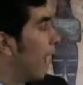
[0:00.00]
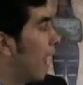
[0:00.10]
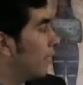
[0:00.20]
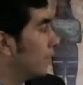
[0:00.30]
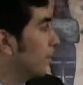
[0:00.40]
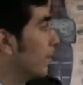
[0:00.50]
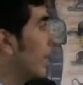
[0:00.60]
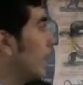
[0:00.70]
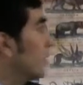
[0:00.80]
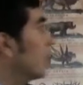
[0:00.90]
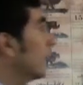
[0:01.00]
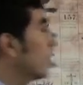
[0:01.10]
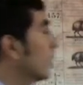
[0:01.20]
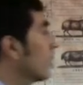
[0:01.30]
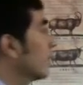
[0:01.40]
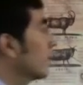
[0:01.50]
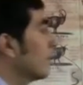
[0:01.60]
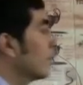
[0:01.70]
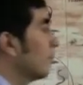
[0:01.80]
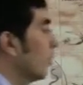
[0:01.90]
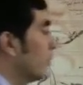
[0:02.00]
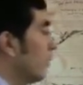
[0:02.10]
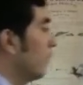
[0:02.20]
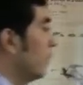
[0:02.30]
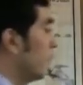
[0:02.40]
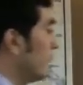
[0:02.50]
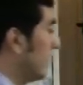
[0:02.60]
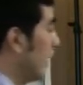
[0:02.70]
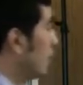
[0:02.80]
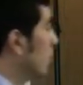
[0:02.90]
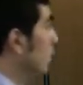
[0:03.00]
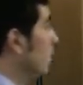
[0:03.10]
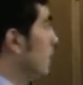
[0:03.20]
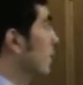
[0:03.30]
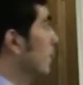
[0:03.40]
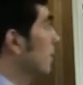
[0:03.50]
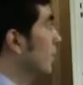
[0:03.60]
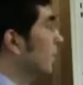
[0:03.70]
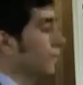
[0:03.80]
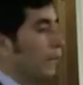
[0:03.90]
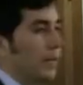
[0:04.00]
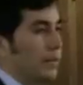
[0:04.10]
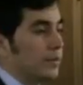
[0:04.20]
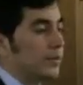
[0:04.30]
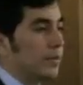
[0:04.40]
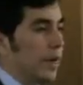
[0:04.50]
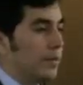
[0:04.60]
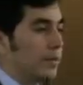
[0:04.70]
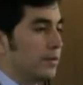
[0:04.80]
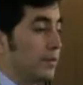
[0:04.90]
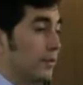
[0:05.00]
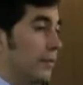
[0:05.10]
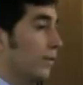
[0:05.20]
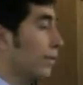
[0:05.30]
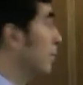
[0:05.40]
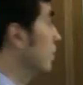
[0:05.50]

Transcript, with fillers: After that wonderful experience that Sister White describes, she went